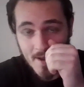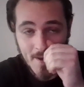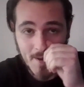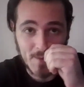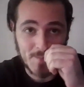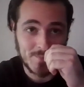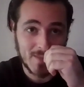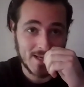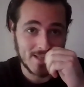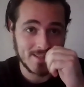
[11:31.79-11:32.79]
And
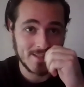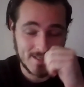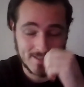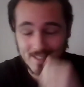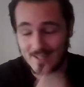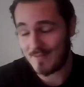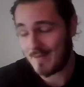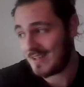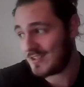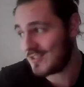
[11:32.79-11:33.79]
he did even
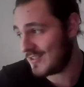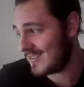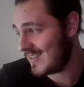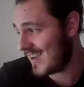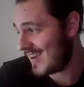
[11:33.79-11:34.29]
mention